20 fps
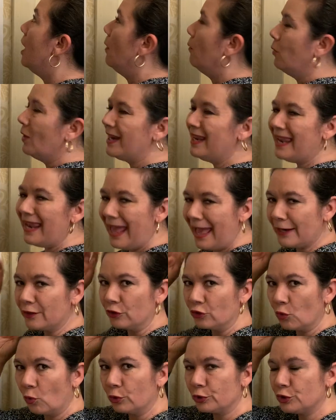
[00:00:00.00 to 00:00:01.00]
one
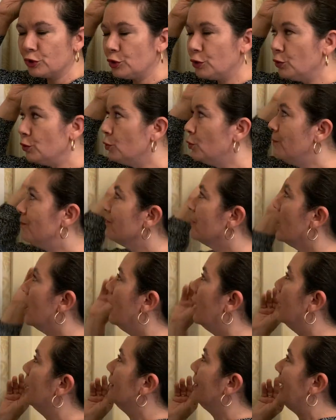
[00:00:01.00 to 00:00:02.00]
letter or two,
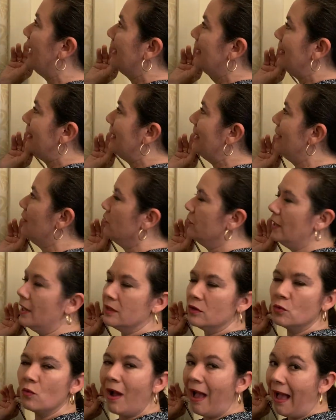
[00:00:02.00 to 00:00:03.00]
unlike here that
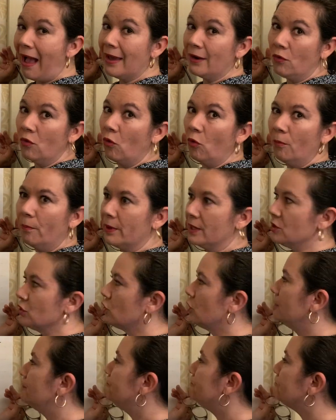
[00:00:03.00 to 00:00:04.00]
you add a whole bunch.